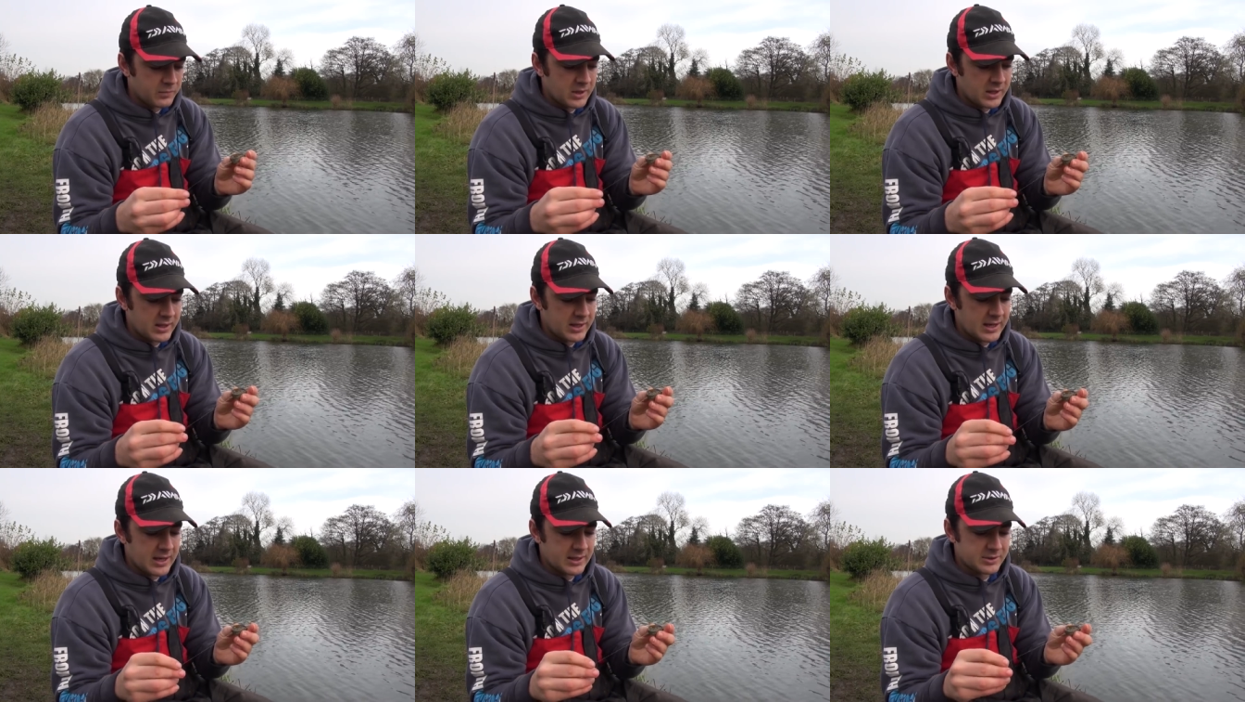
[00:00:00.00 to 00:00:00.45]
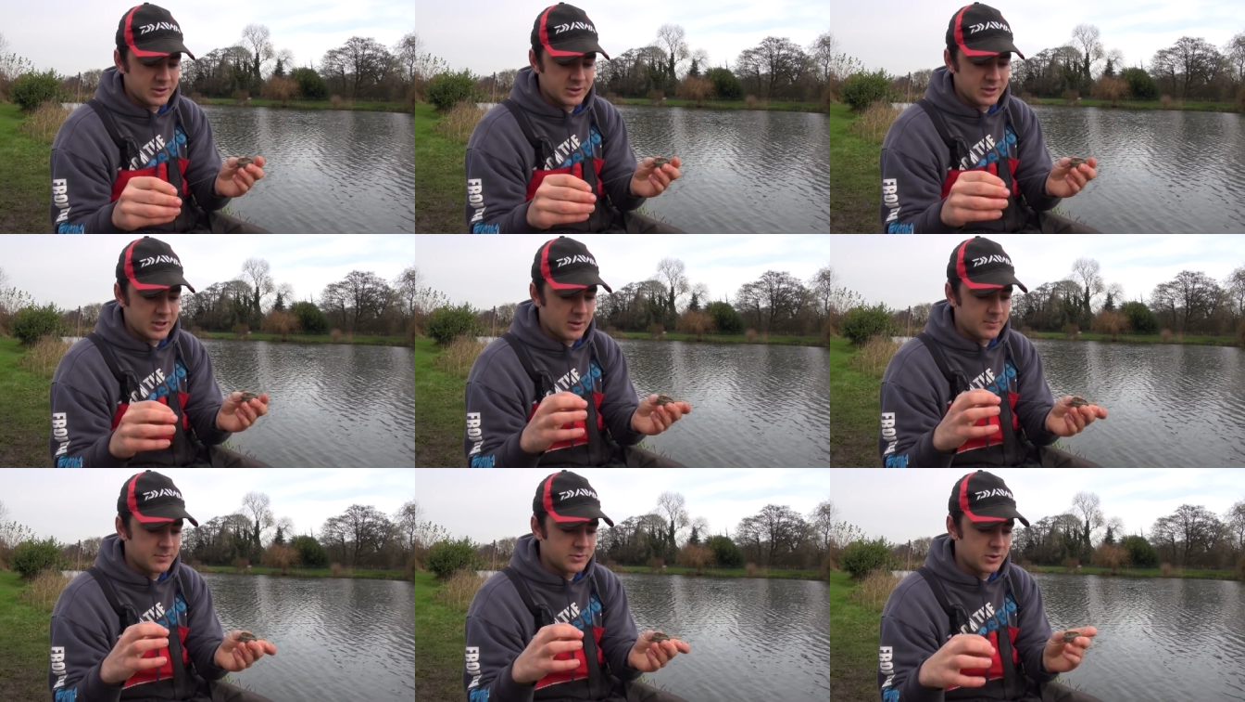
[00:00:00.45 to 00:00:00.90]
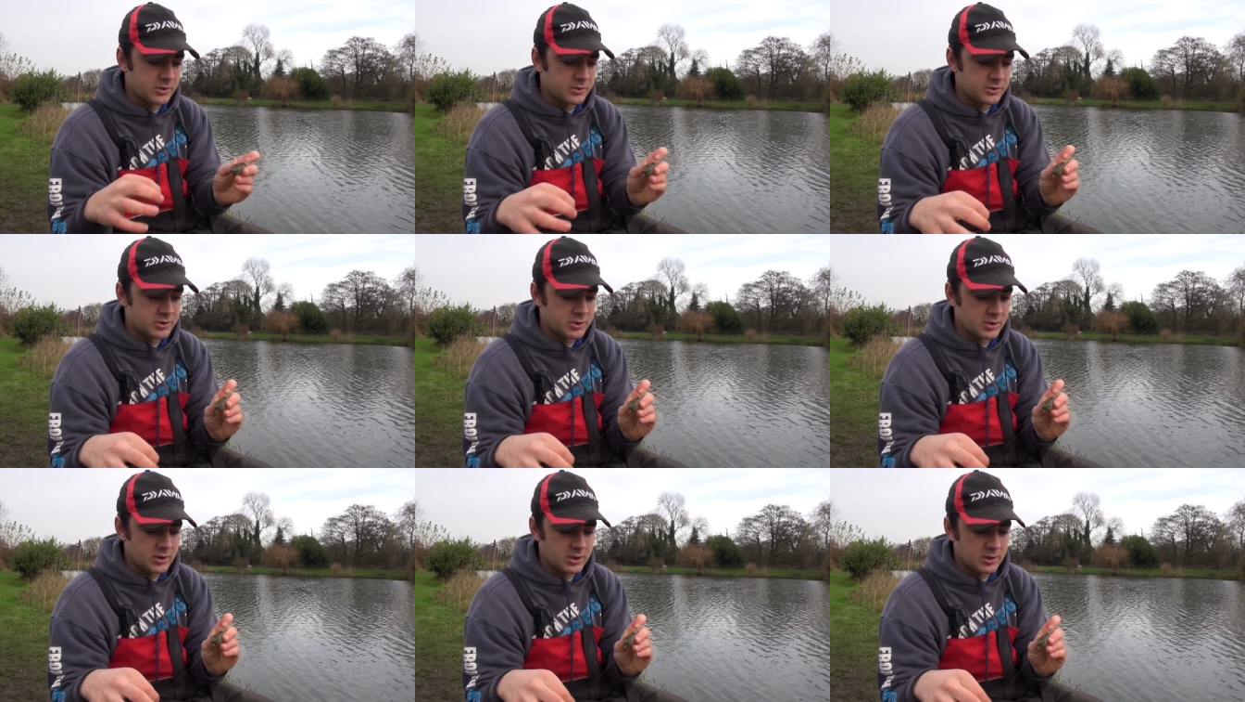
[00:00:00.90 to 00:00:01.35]
And then that just comes
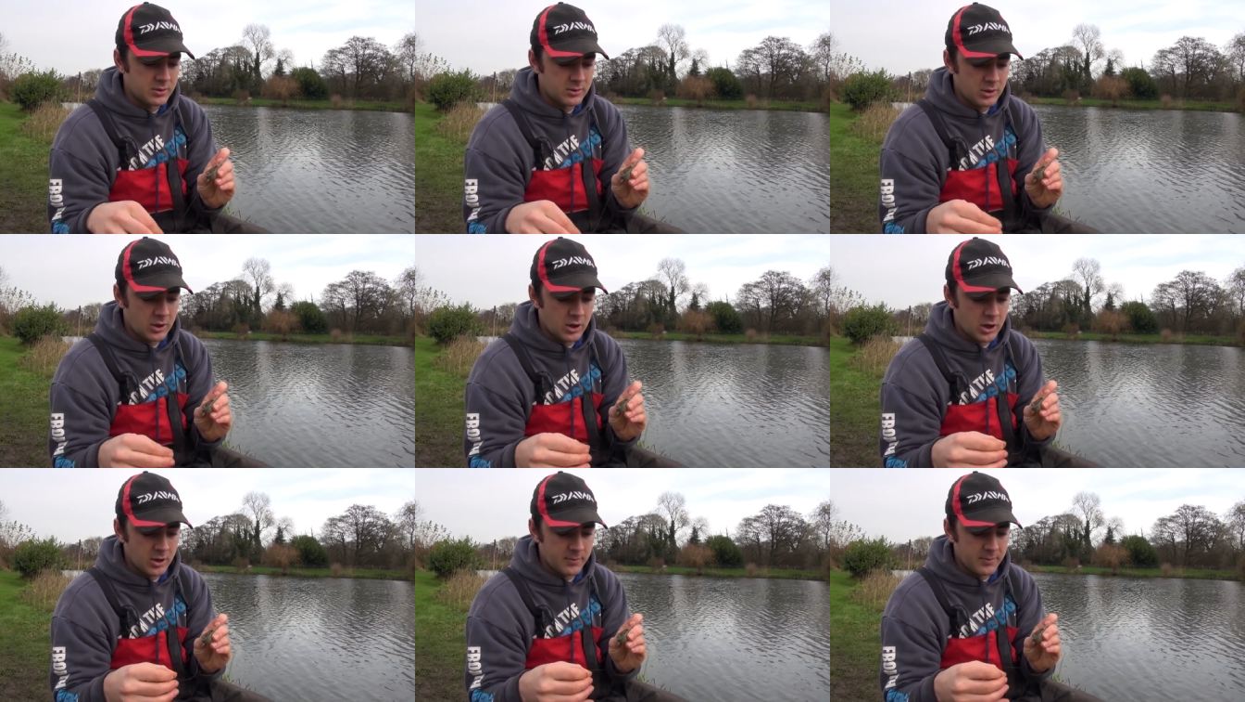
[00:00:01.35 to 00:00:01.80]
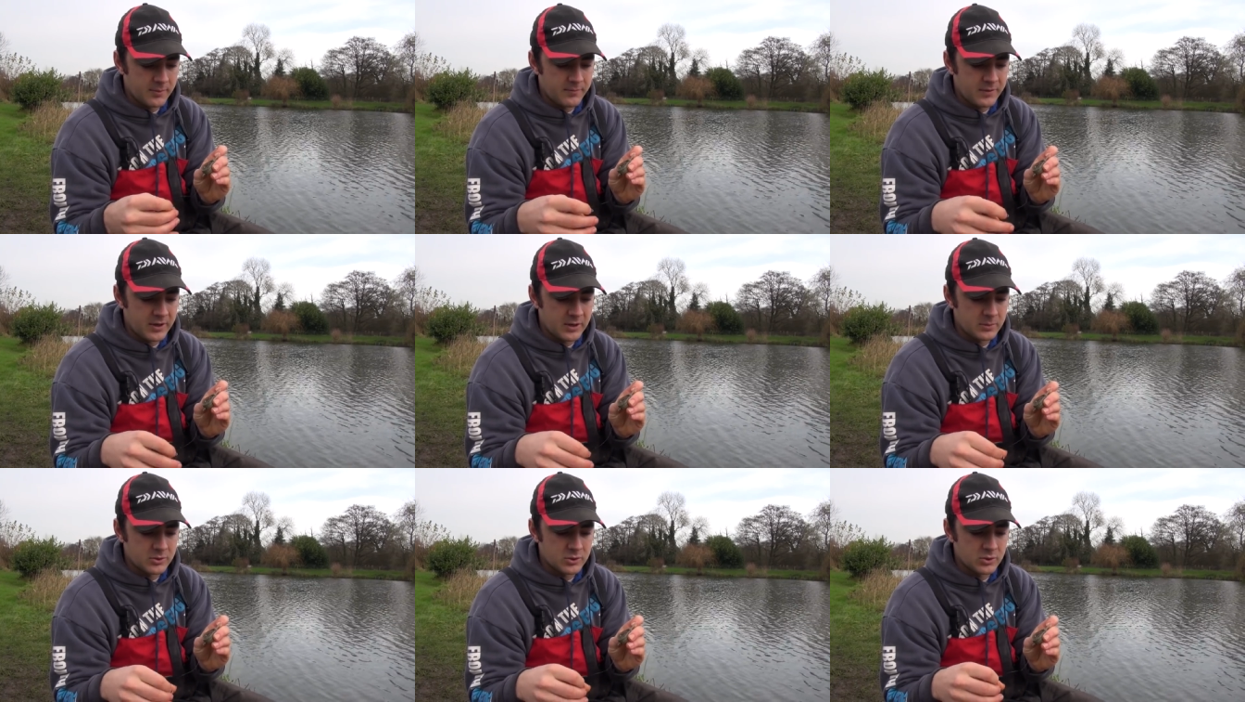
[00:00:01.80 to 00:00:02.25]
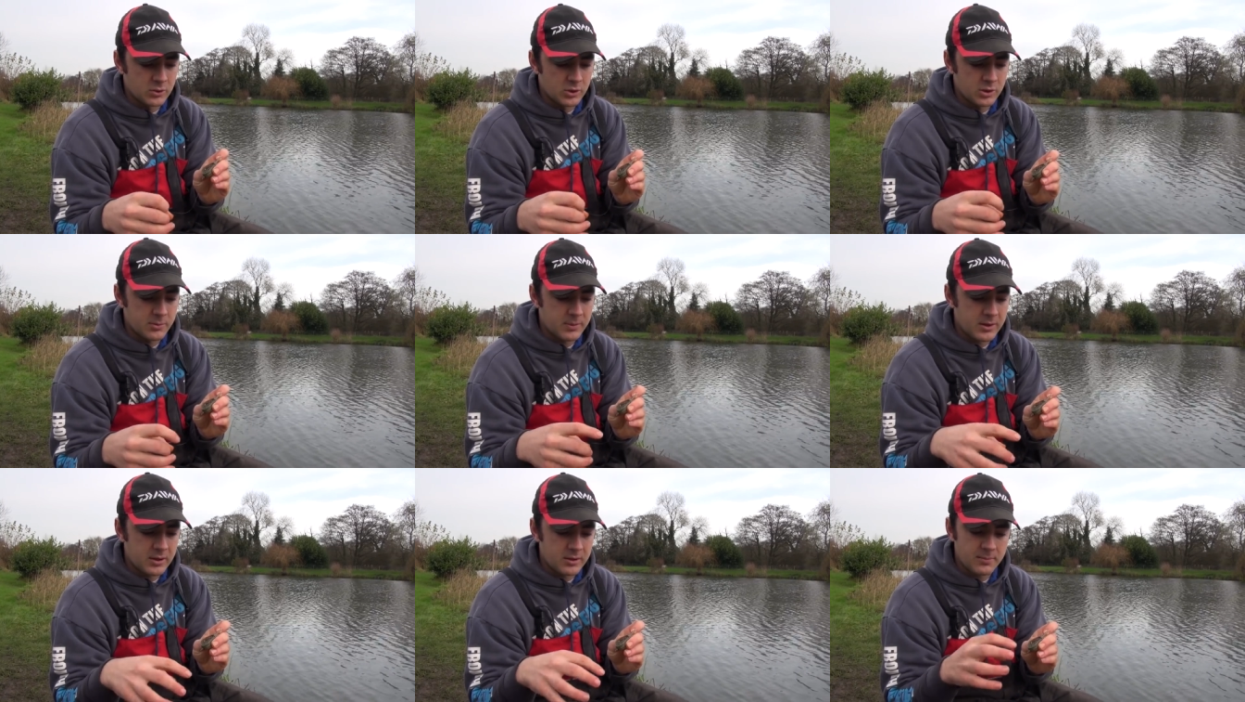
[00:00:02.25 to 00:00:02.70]
on to the hybrid feeder we're
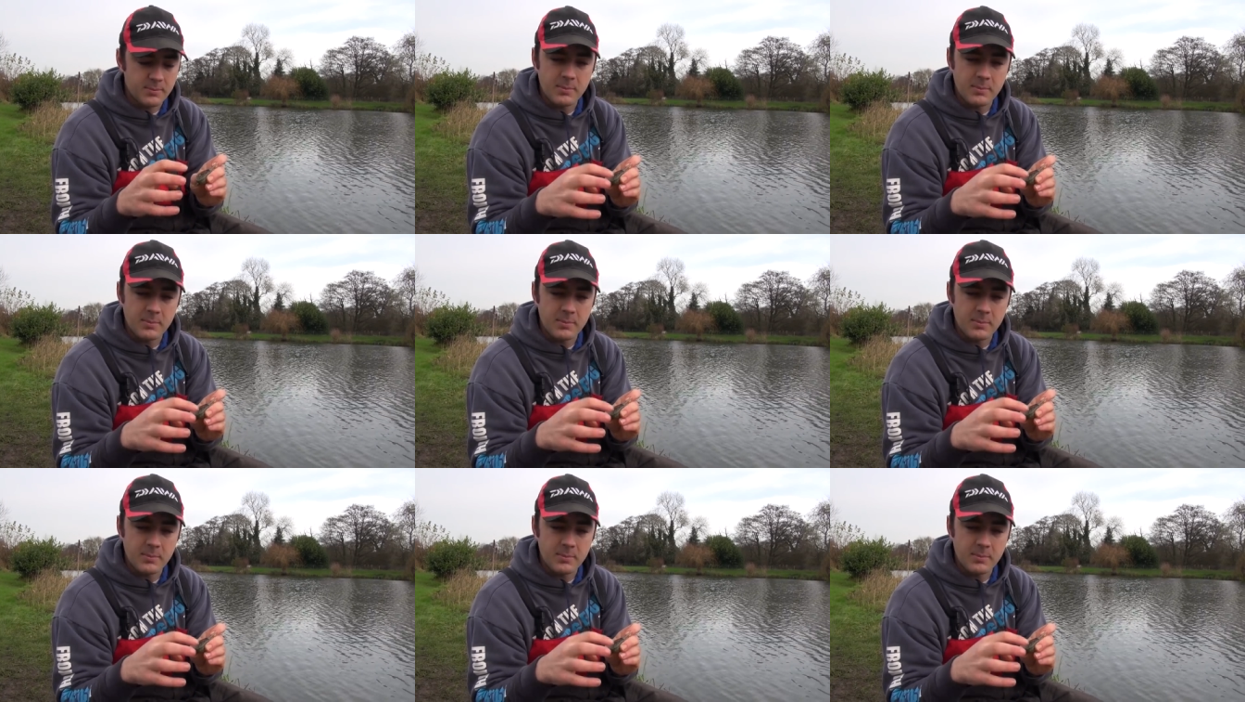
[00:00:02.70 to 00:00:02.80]
talking about,